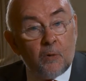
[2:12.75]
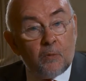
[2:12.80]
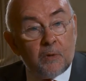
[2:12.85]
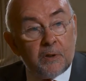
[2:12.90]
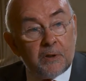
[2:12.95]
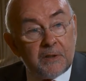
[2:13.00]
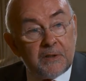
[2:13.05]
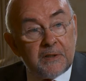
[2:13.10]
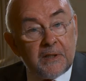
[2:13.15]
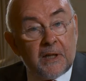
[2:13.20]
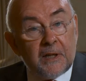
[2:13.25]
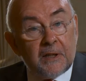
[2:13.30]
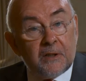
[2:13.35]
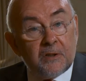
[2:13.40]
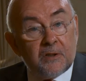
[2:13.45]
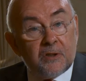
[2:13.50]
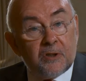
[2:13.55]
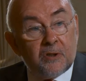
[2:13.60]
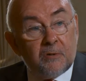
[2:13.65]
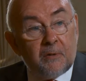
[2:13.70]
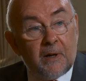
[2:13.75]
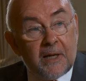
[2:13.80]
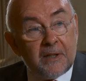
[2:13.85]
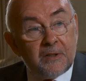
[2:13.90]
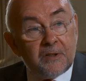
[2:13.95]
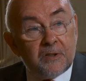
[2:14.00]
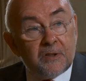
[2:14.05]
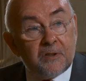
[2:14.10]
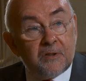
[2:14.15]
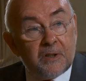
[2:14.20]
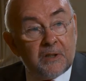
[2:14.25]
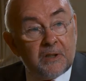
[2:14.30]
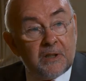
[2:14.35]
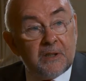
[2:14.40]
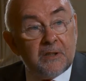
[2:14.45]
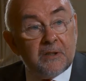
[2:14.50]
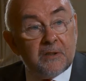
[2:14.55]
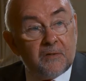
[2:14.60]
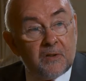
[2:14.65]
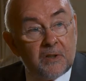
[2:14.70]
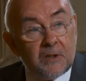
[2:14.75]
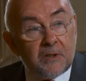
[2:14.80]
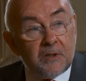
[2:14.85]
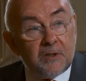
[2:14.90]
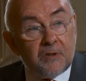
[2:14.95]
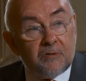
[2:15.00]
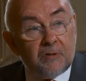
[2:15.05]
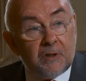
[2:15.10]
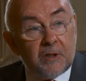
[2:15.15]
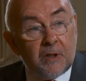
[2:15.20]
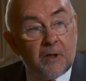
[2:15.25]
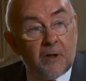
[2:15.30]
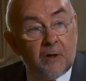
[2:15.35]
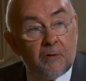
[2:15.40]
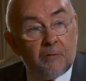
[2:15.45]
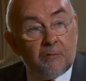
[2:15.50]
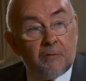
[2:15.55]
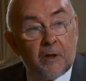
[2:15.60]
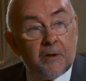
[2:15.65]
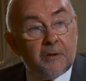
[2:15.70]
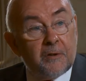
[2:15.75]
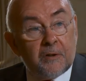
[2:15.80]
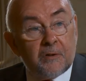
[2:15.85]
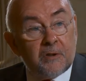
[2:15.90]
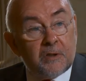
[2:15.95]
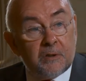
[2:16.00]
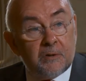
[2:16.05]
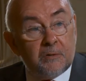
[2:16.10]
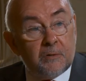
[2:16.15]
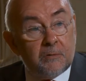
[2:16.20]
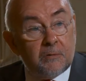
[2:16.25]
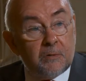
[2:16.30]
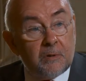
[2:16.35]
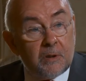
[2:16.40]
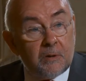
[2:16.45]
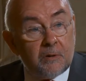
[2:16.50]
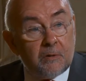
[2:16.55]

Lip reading: were designed to answer the needs of industry rather than to